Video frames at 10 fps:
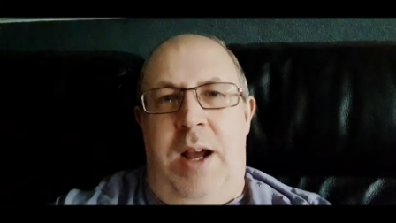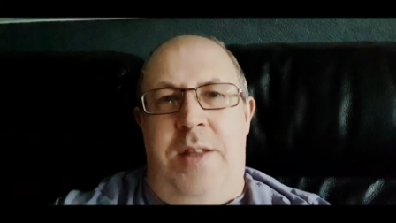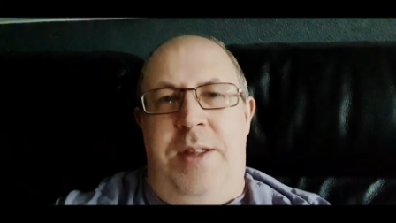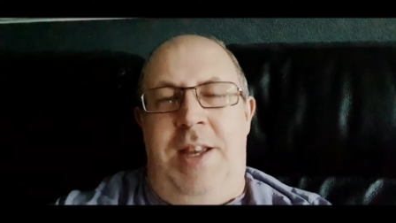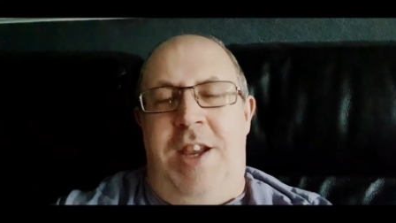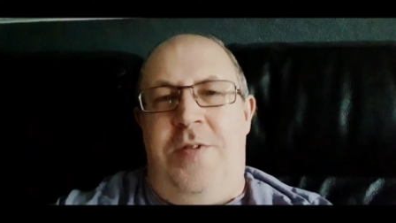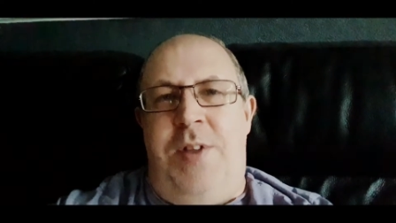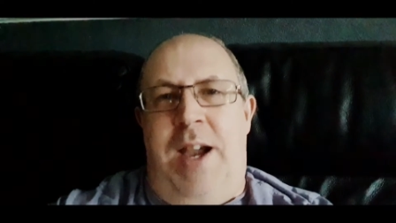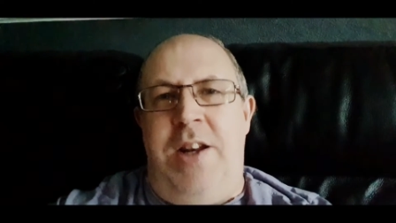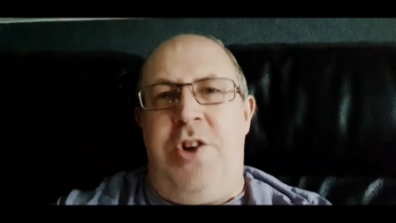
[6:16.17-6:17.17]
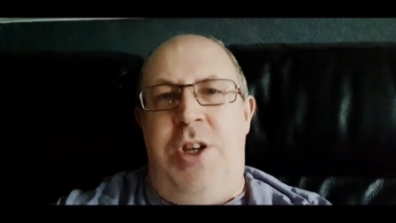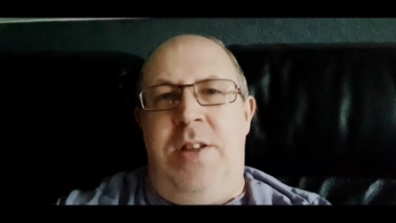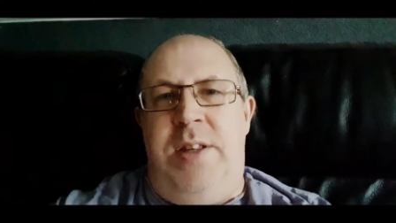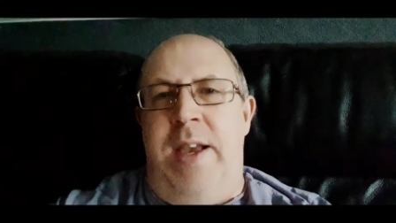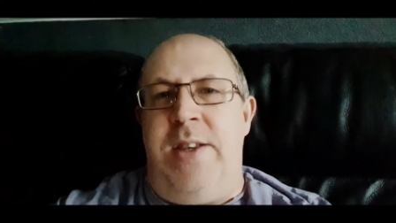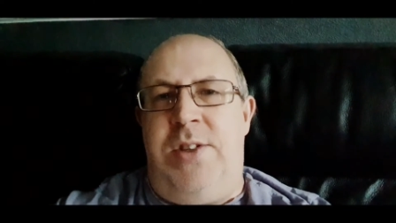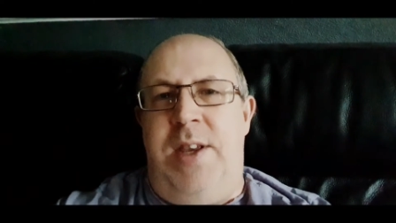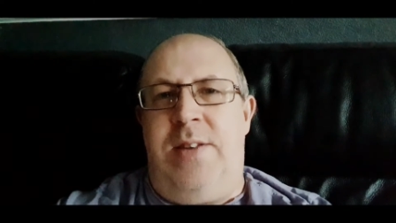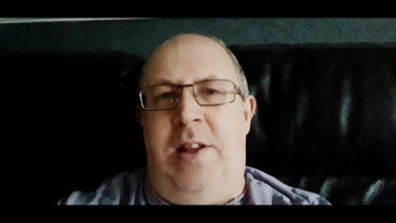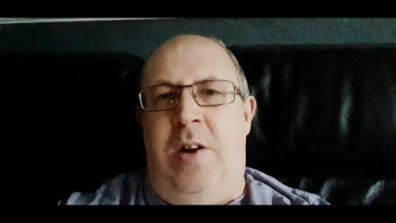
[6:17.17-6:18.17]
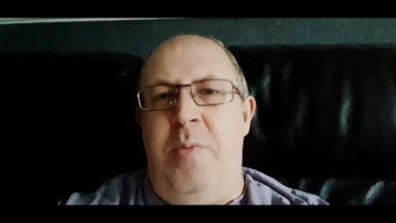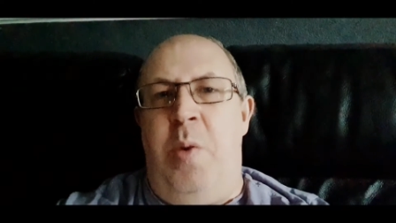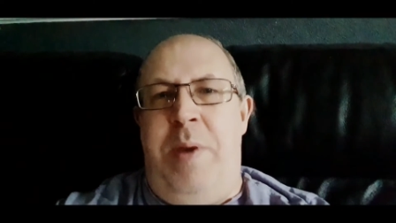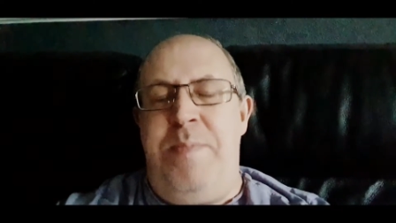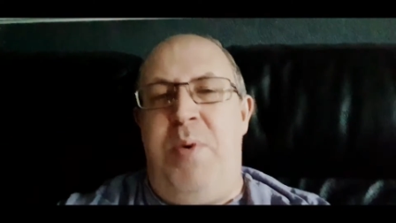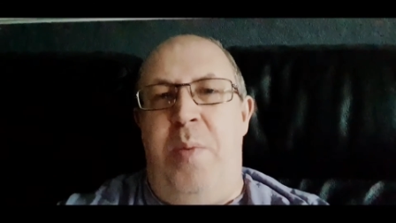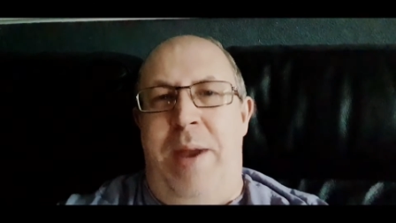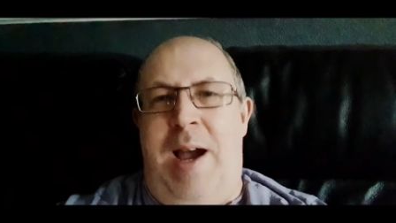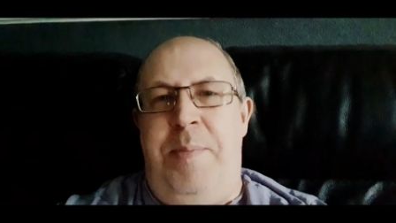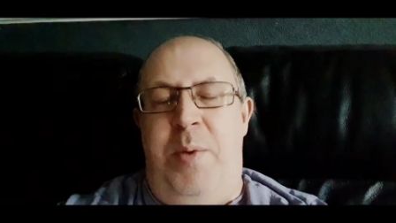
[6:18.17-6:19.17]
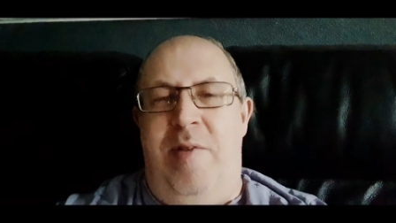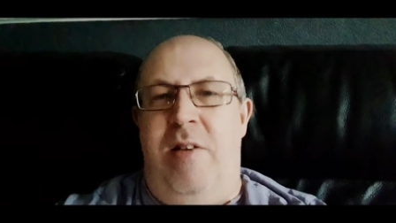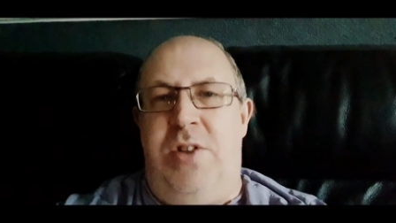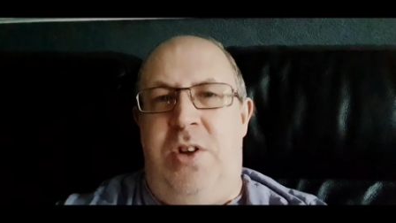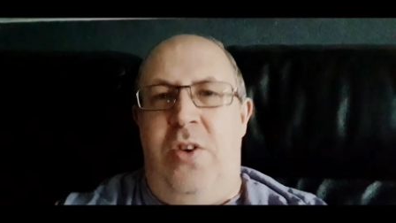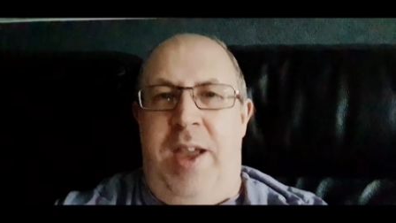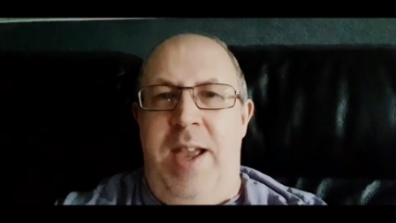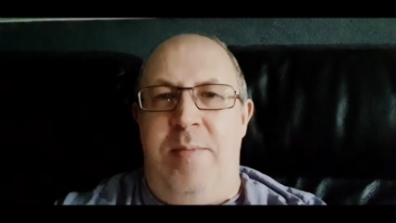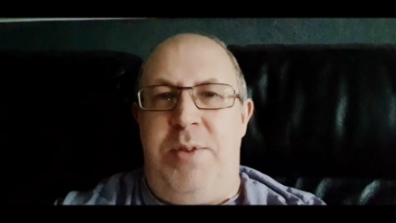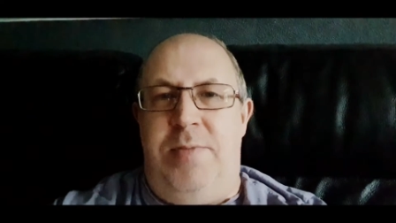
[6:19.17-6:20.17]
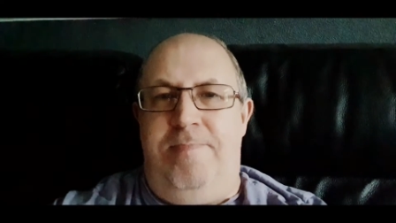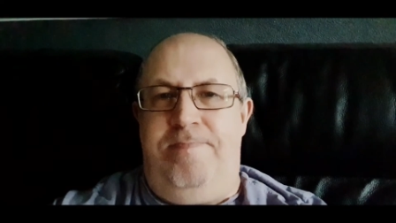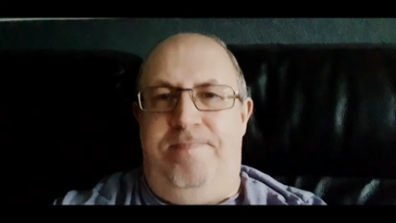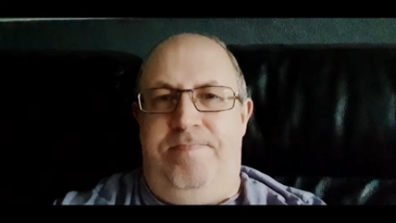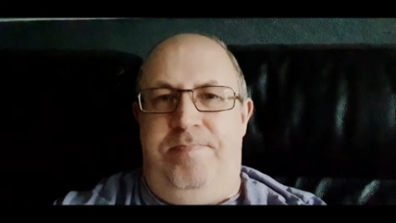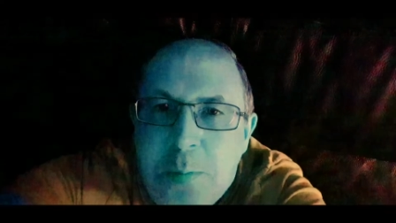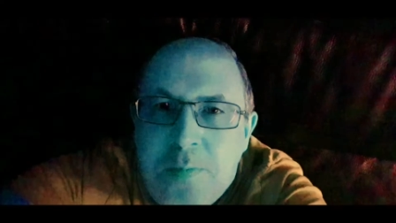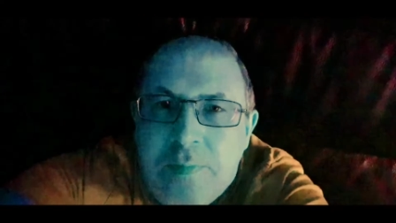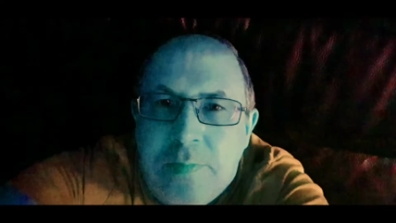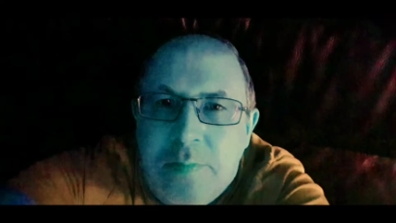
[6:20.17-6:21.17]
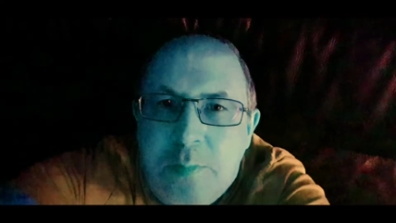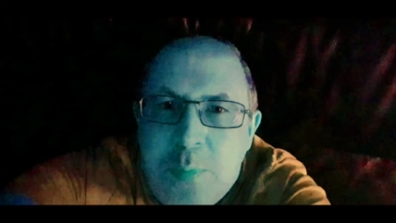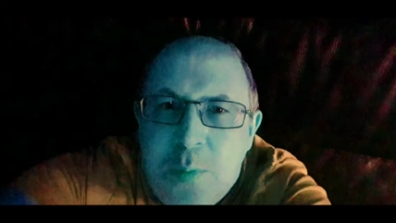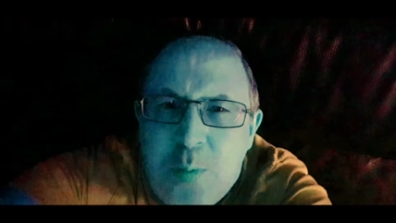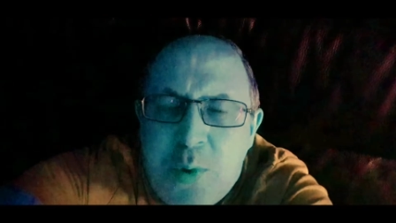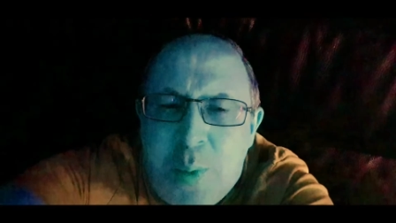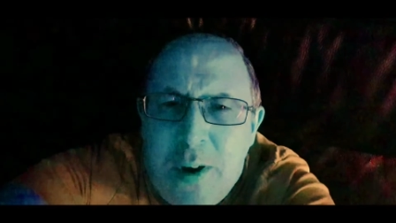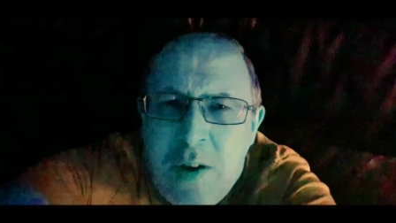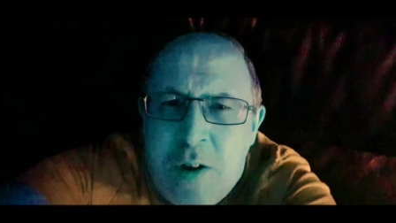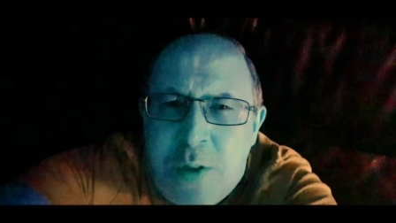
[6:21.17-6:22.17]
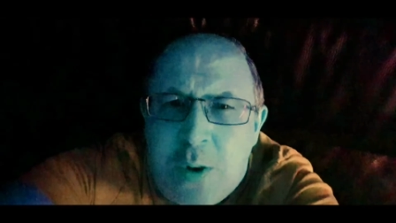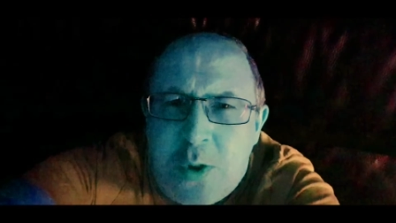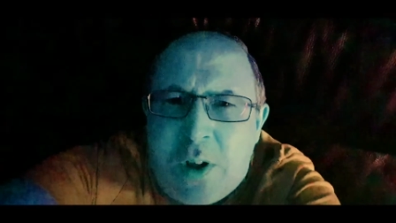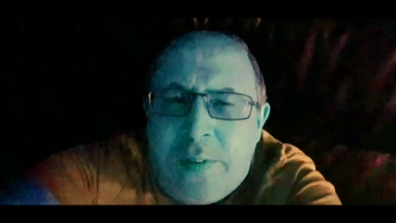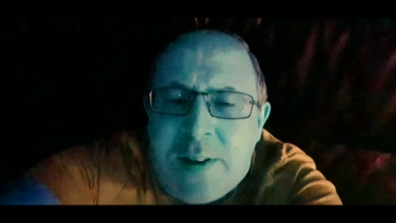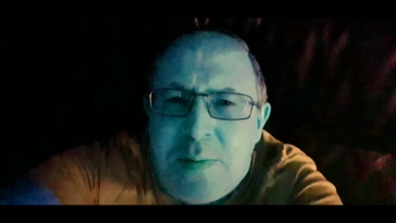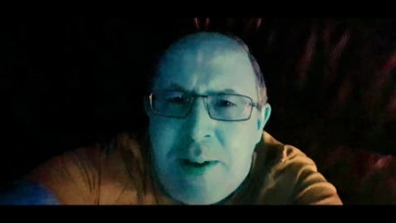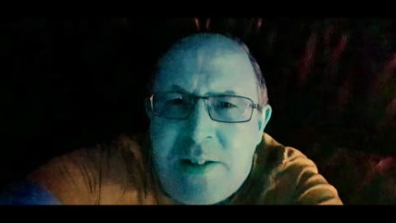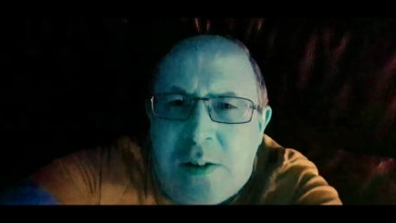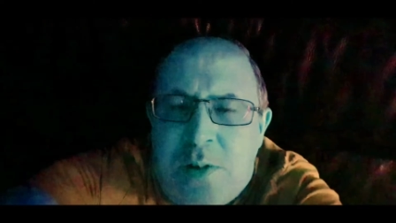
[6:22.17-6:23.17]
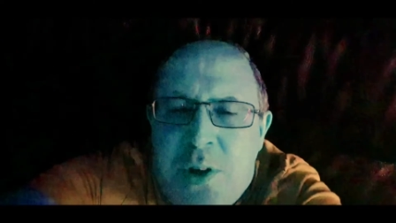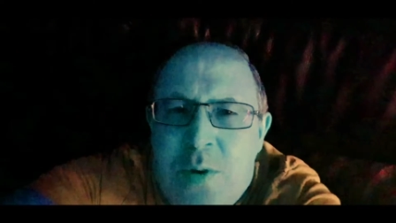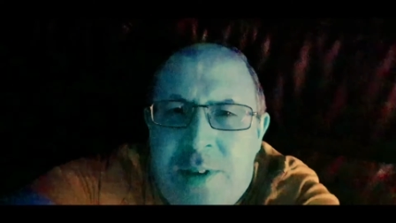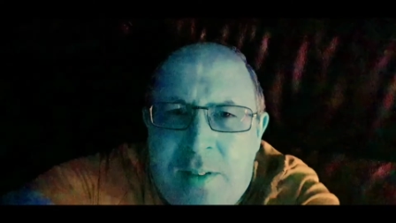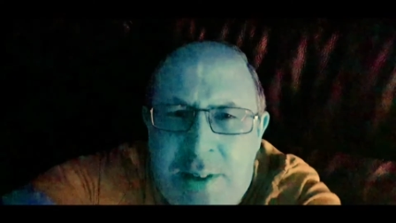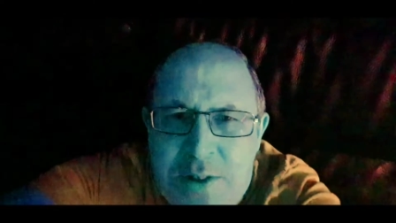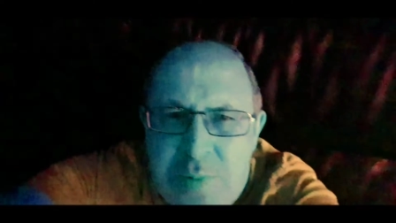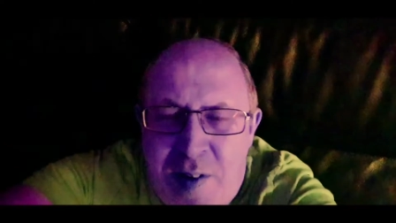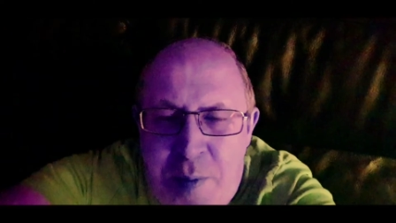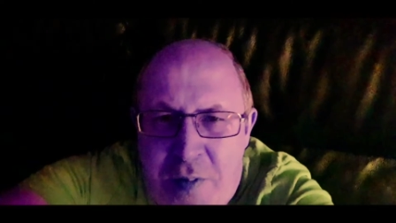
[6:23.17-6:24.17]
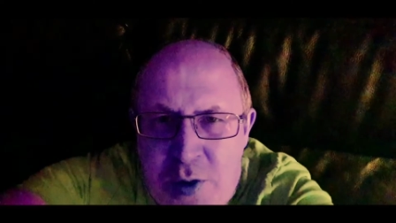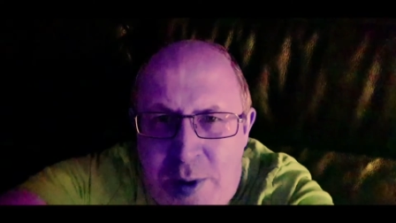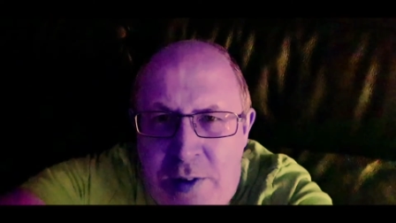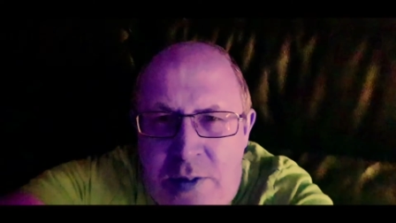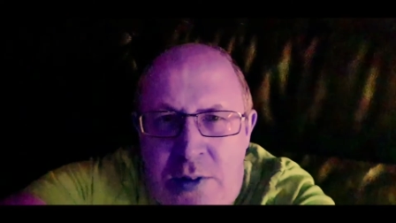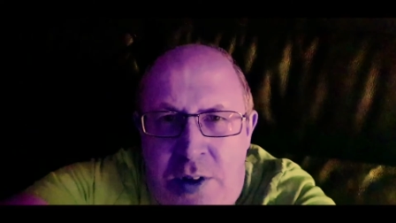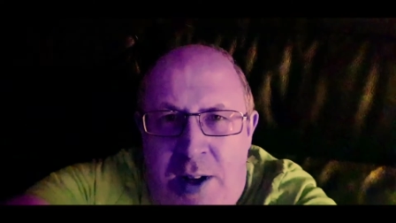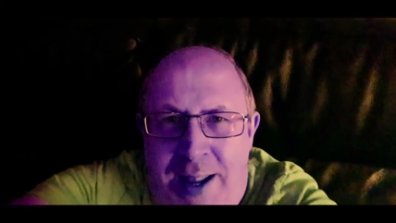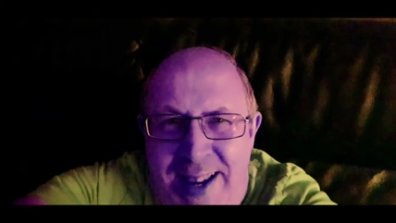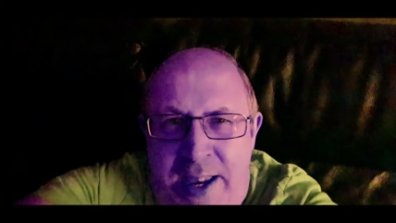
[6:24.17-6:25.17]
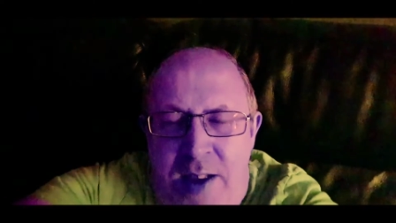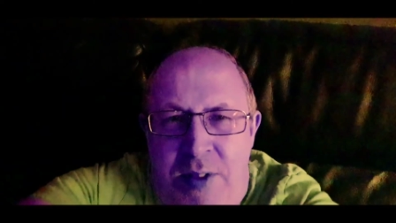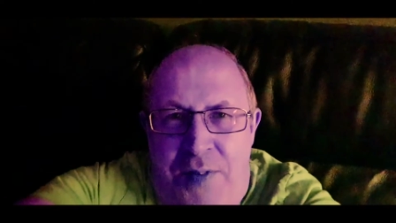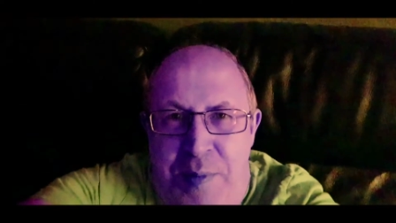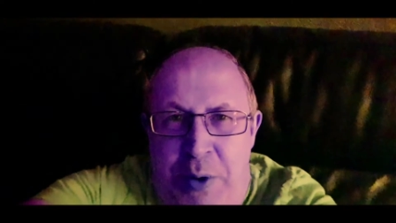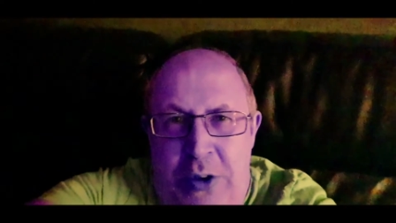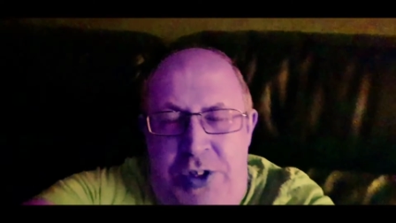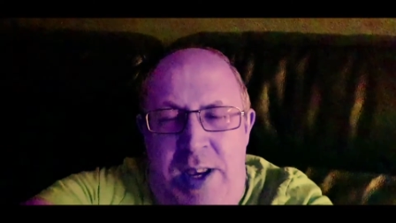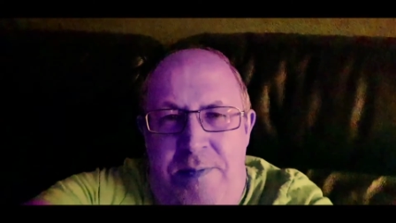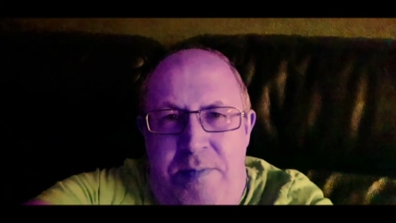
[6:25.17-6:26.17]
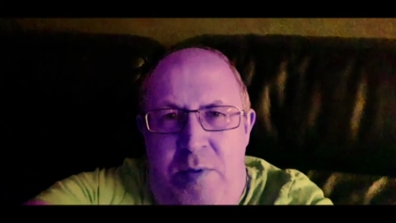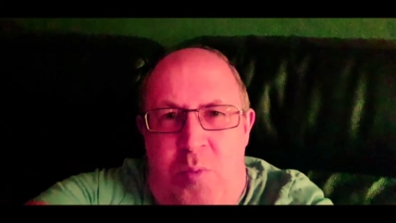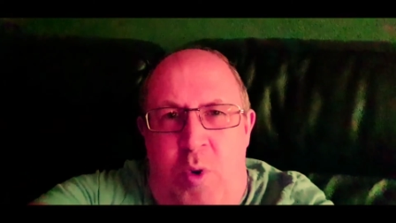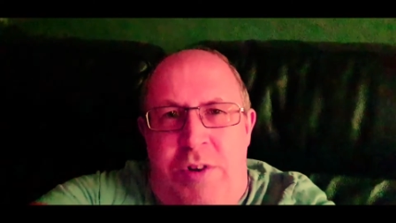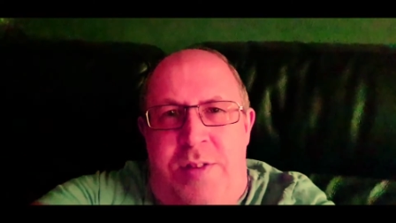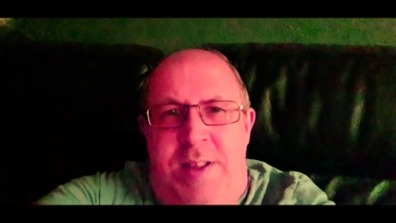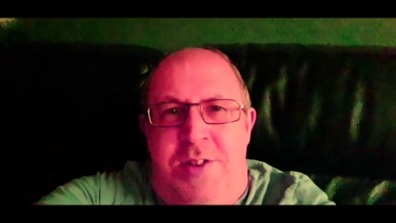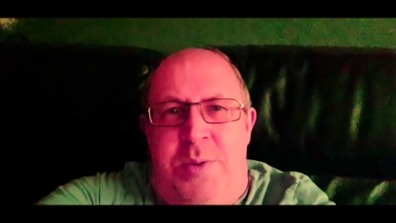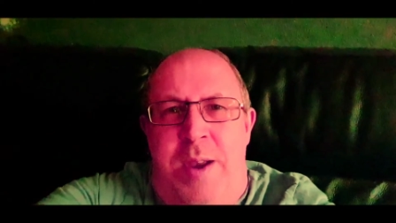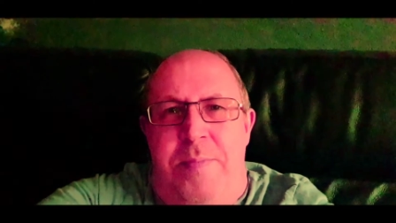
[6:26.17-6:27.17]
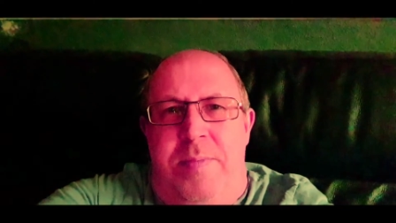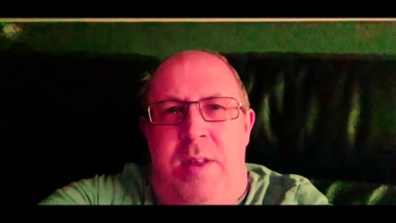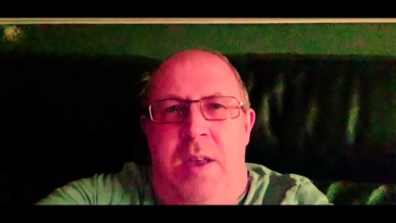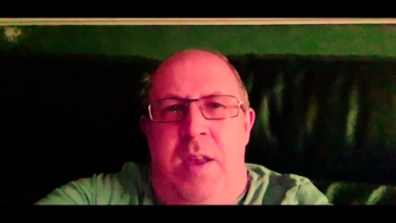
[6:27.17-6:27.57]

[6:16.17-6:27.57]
I think if they had a GTA Six, then a lot more people would be happy with Rockstar Games. So what are your thoughts on this matter? Do you think it's a rip-off as well? Do you like it? Have you bought it? What do you think to it?